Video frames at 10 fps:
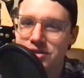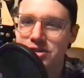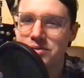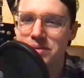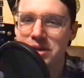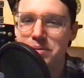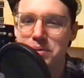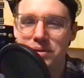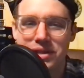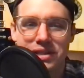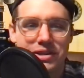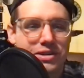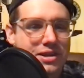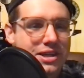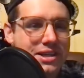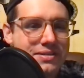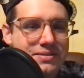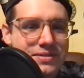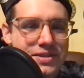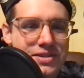Just make people think that you're good.
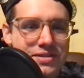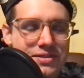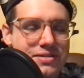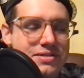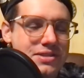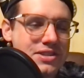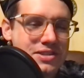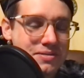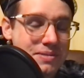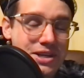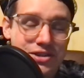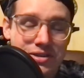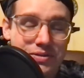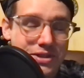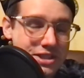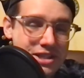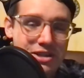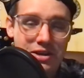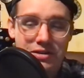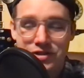Just make sure that we just
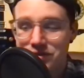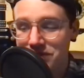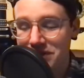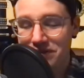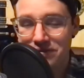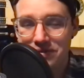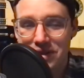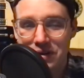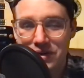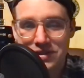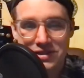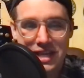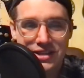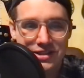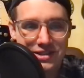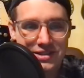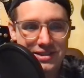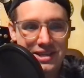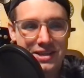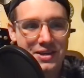need to know if Ariza's agent
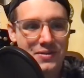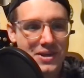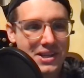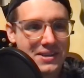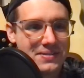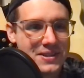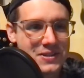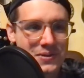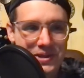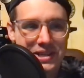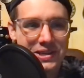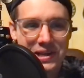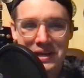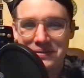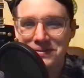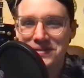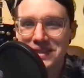is any good, really. That's what we need to know.